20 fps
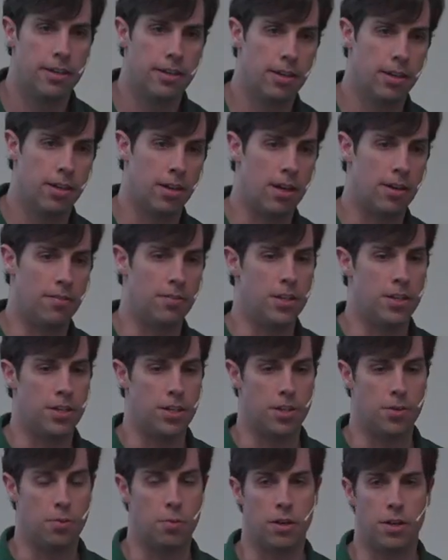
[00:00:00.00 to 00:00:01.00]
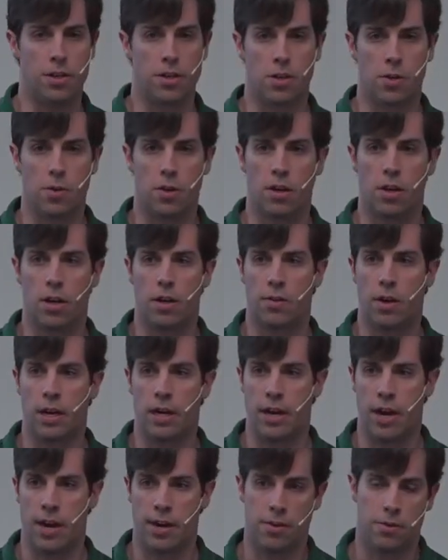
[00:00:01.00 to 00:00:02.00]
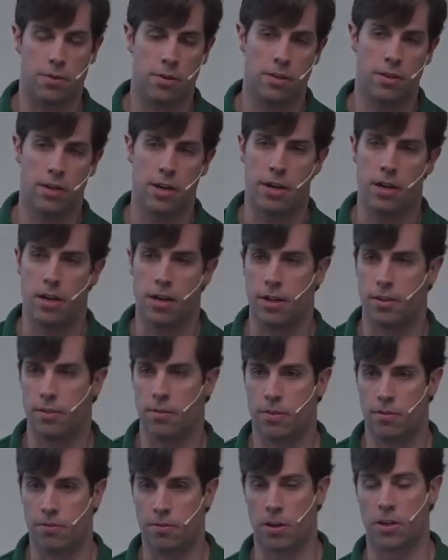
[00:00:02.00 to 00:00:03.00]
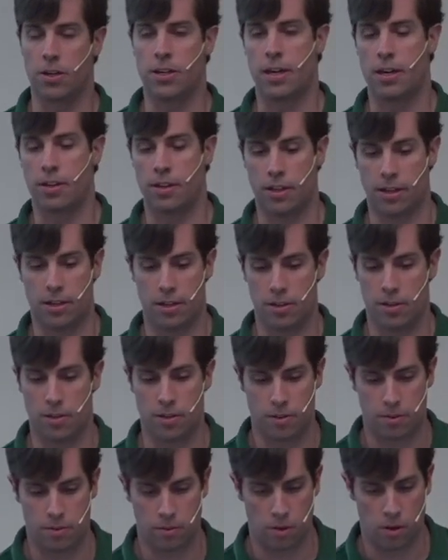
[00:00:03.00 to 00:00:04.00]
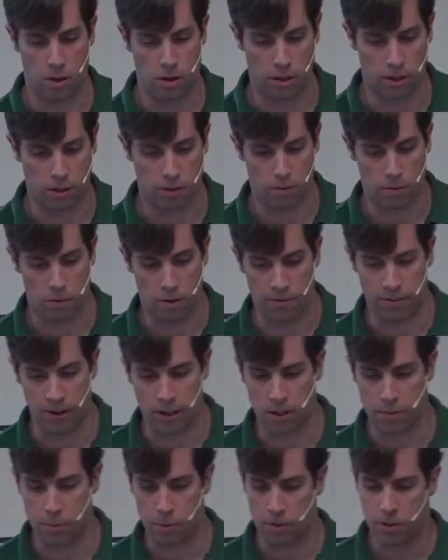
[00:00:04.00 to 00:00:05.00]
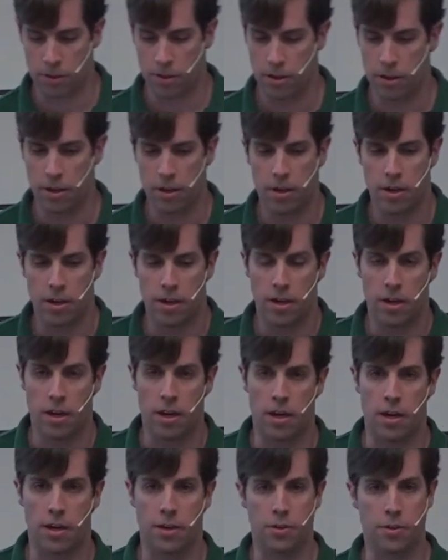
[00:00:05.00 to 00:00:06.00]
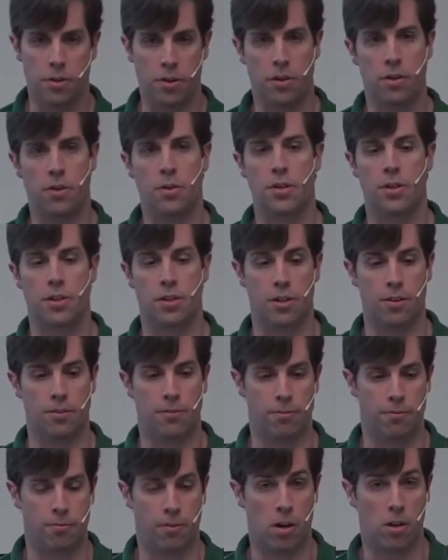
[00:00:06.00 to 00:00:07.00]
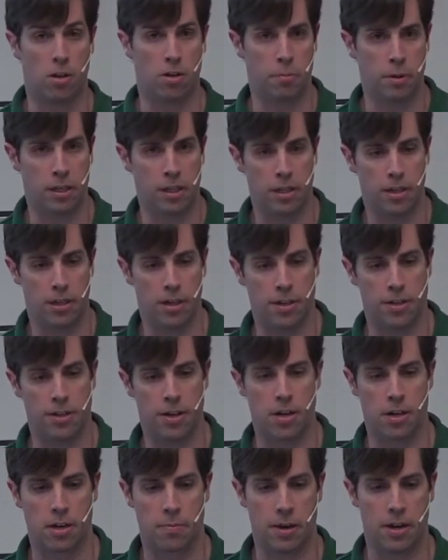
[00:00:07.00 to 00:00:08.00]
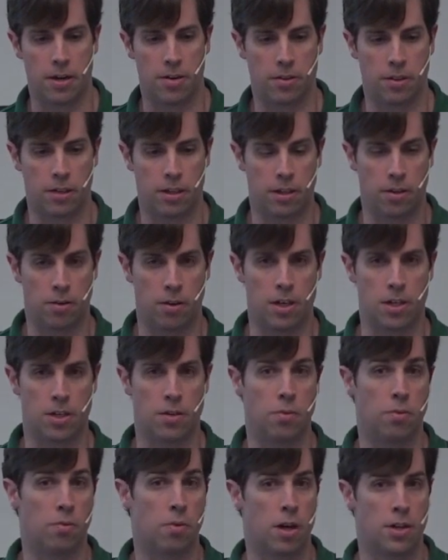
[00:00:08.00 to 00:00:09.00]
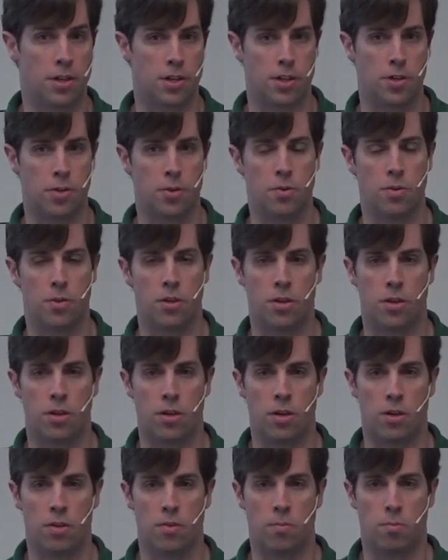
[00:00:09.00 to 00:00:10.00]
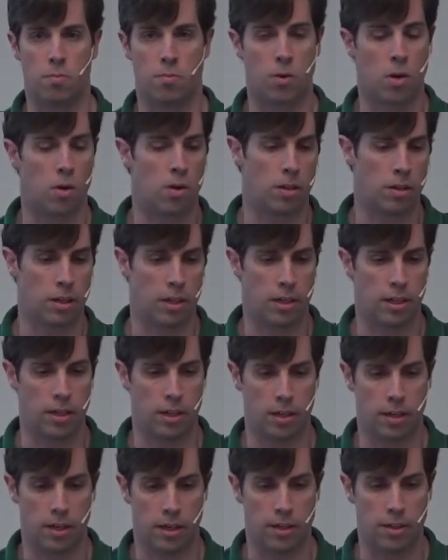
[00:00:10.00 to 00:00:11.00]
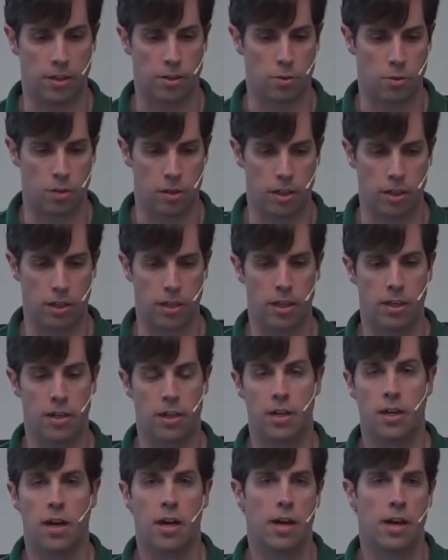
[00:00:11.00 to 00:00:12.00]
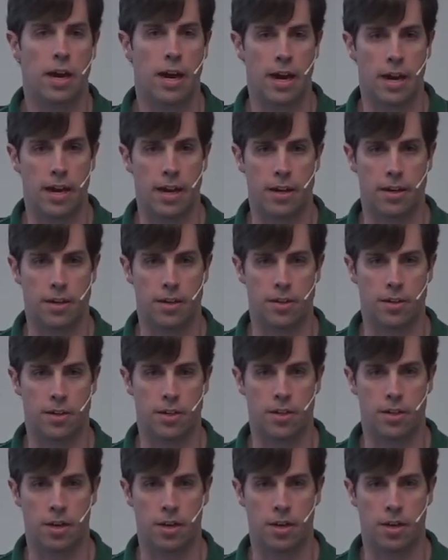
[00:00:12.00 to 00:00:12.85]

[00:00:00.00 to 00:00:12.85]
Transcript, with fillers: A lot of this is what is going on right now, the functionality that is currently available. Nuno is going to follow me and talk about the integrations with ROS2 that are currently in the tree and